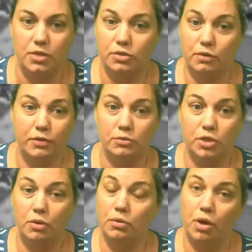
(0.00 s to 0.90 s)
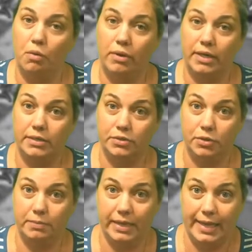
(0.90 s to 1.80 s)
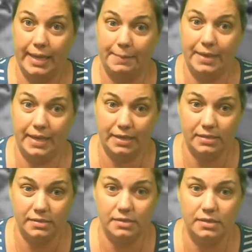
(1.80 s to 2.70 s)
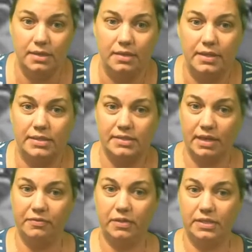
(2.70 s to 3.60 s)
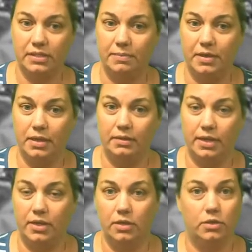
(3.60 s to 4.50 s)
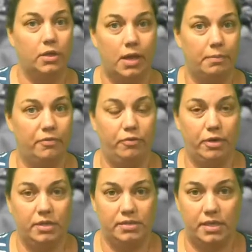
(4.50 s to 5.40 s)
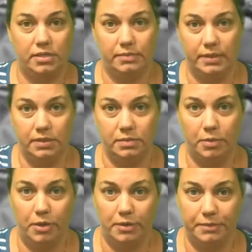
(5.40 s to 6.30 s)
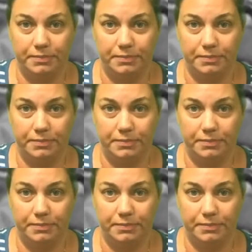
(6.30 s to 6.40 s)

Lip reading: So if you don't know what an internment camp is, that's definitely something I'd like you to look up before you decide to read this book.